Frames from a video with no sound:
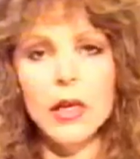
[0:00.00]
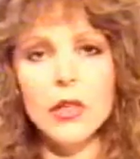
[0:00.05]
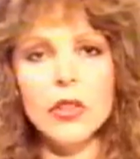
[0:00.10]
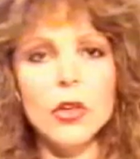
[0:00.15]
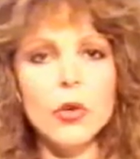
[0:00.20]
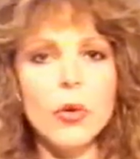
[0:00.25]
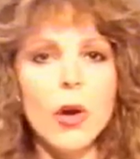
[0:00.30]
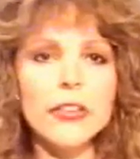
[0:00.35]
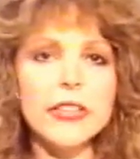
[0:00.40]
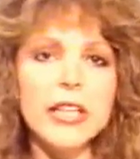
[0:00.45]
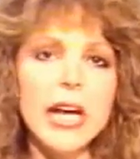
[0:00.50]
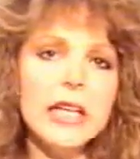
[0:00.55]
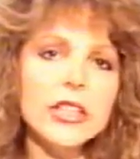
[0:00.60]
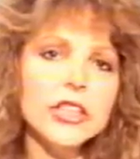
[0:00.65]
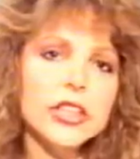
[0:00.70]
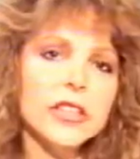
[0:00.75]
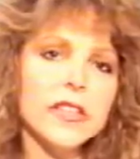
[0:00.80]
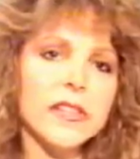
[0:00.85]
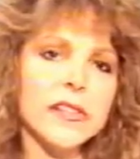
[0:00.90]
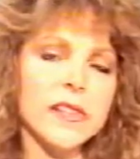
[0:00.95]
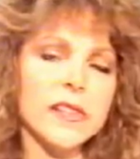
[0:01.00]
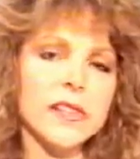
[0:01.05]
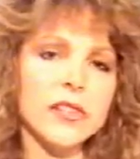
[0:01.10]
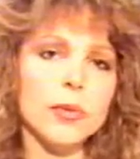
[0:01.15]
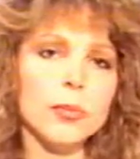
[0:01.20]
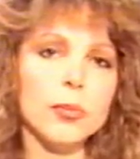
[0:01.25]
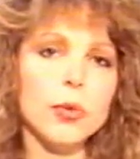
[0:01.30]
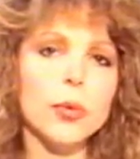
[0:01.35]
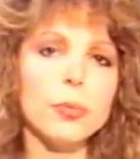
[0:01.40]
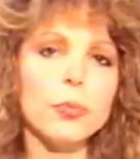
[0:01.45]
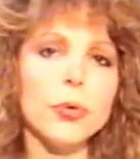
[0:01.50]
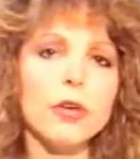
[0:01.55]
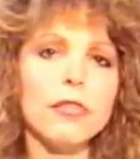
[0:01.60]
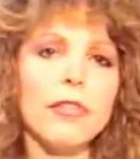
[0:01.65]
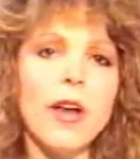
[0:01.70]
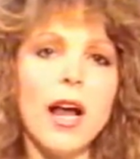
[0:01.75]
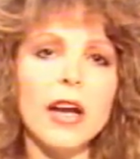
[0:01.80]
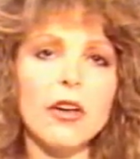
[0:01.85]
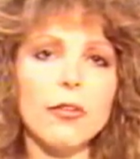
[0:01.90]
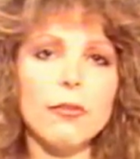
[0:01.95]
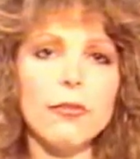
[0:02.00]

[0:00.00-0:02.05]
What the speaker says: The quotation system will provide a